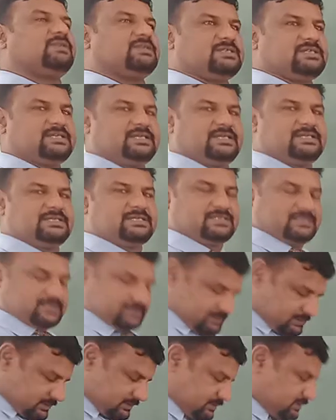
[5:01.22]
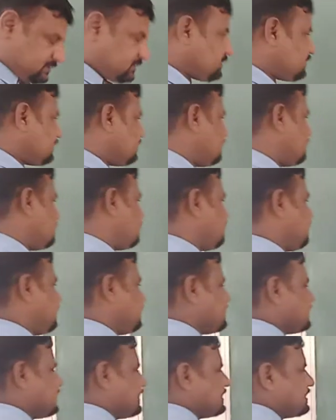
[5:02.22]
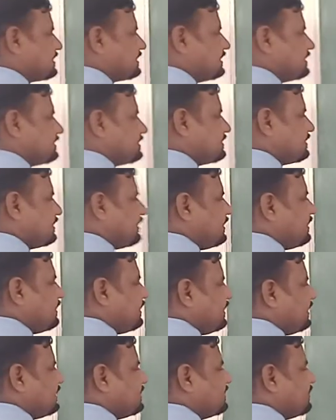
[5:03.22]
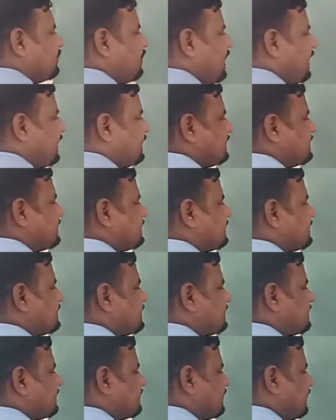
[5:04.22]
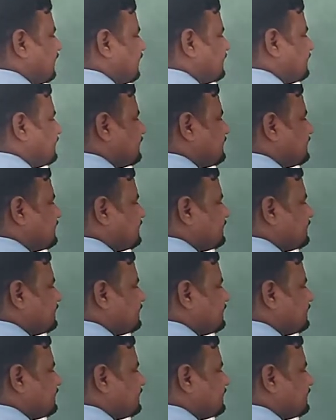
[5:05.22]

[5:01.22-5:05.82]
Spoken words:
the chest, when it enters, it divides like this.